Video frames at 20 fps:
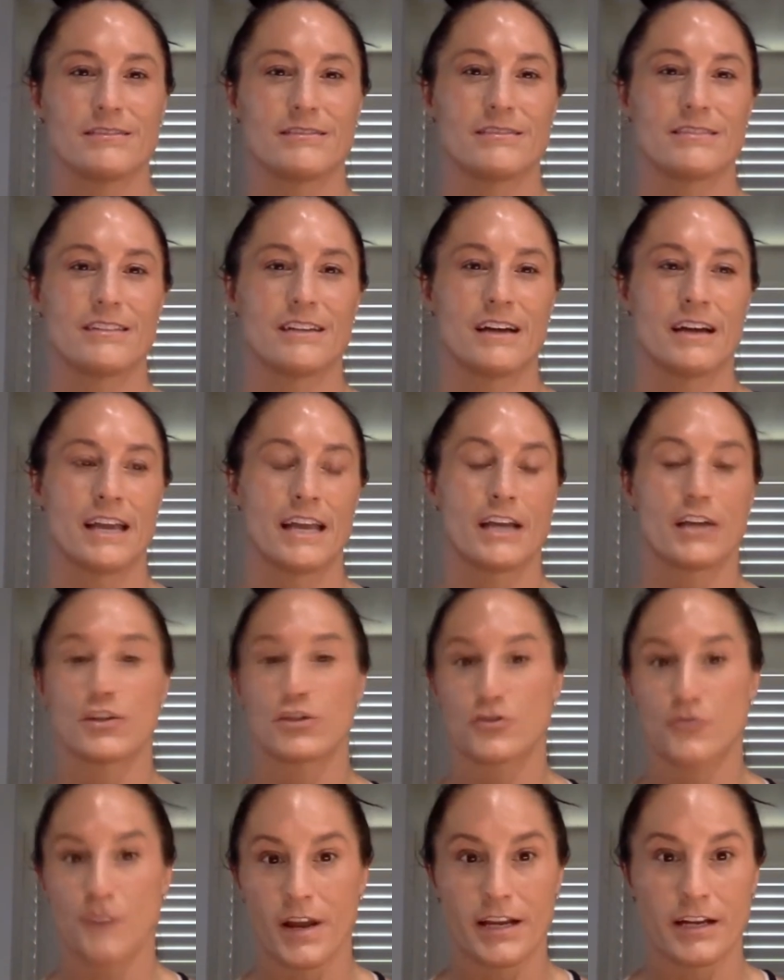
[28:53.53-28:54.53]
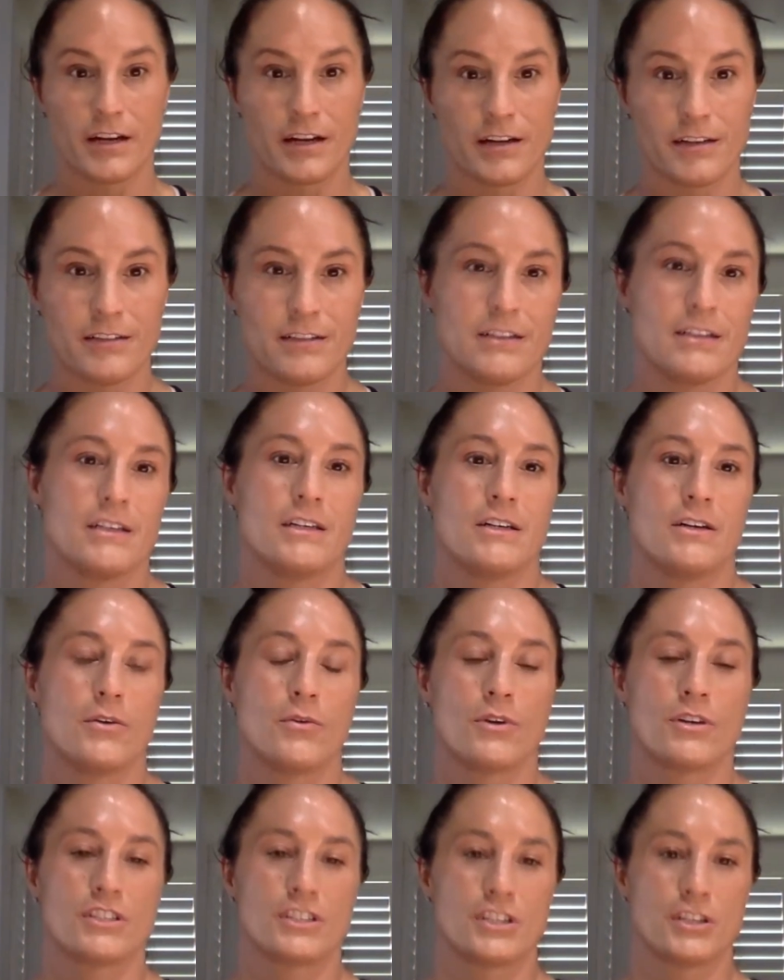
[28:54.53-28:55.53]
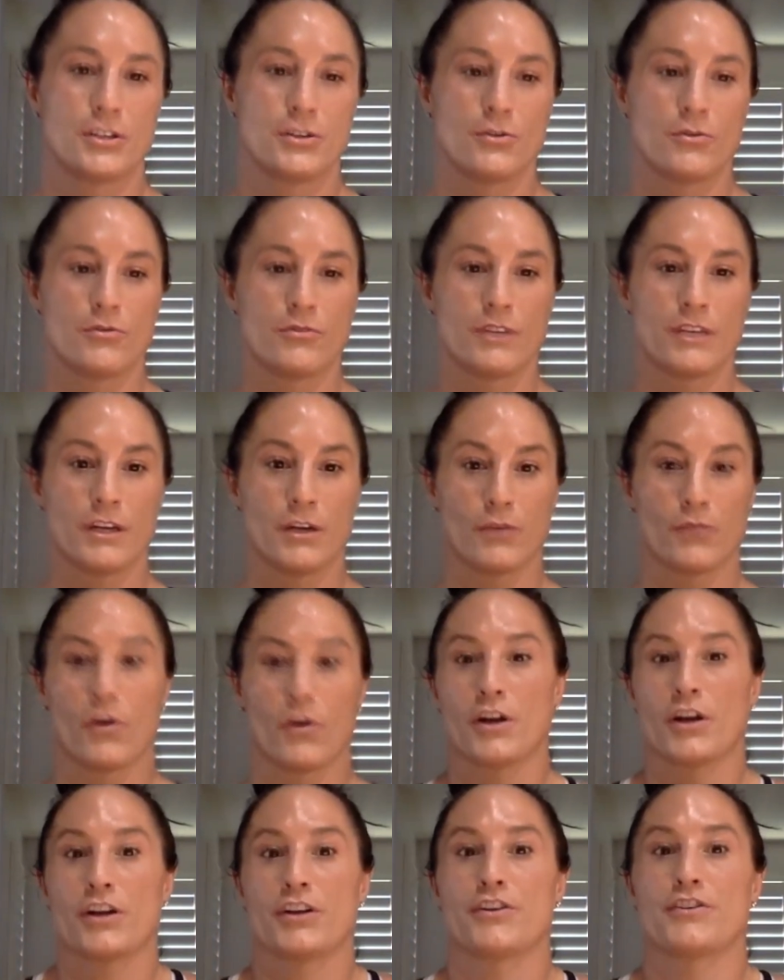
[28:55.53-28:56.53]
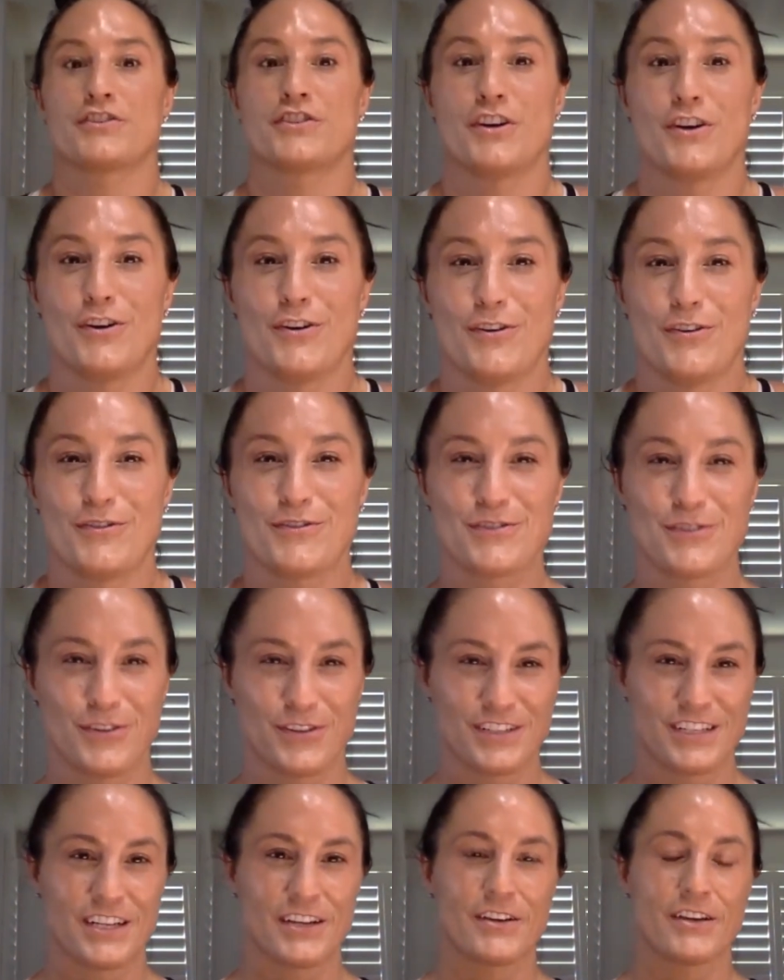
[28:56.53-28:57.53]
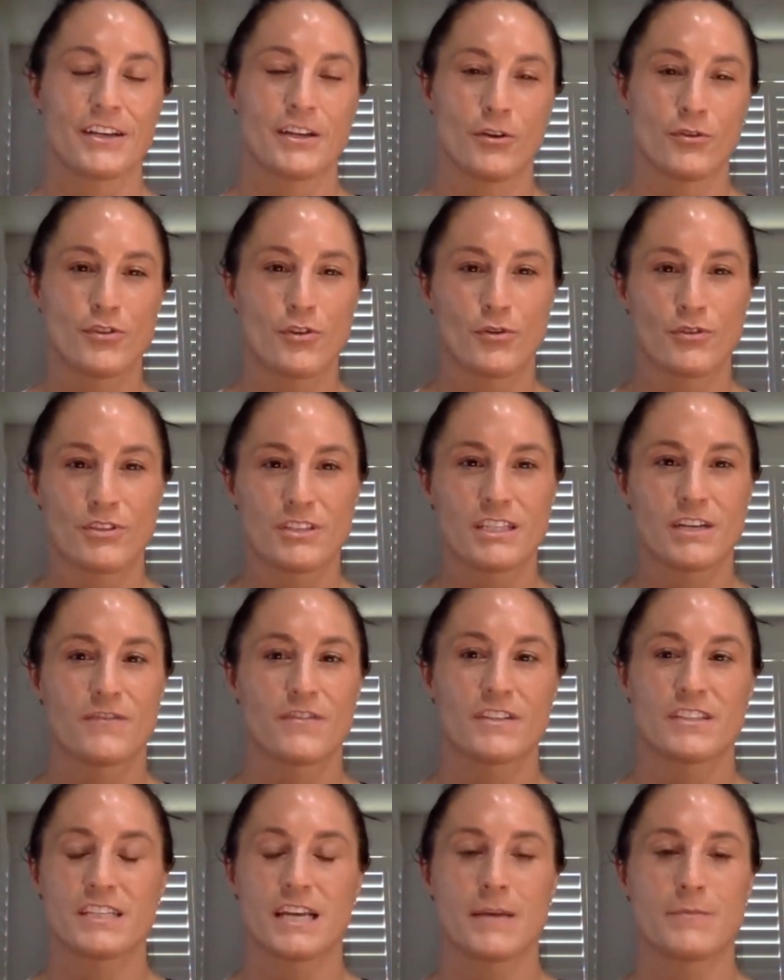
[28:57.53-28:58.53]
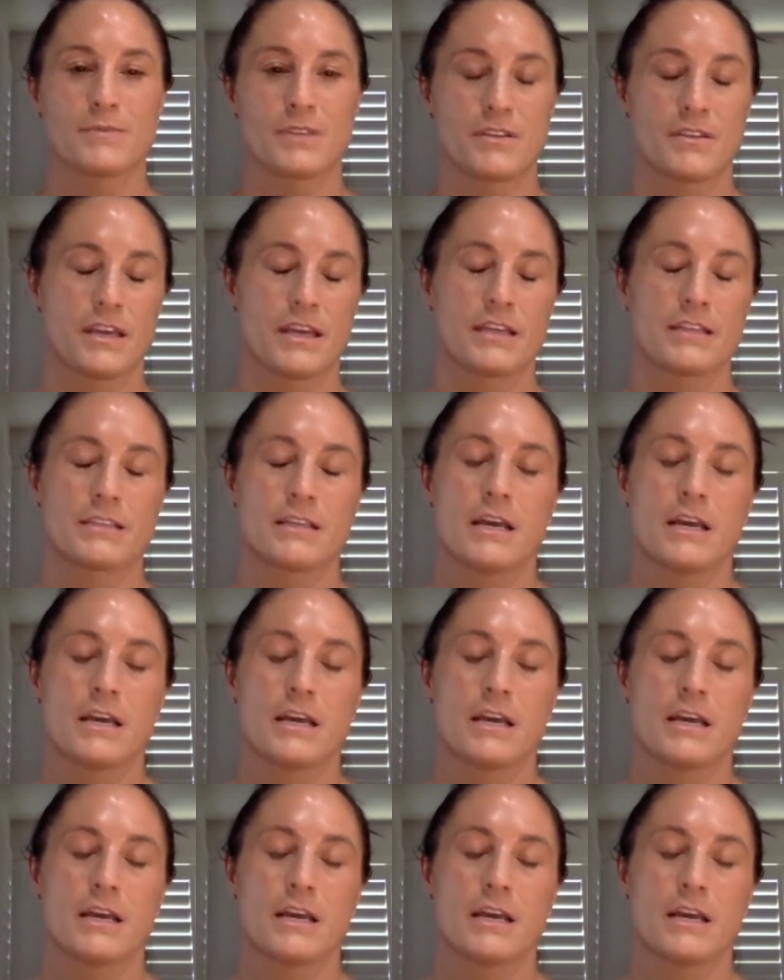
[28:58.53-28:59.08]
a heel striker or do you you know run on your toes or do you, you know those different types of things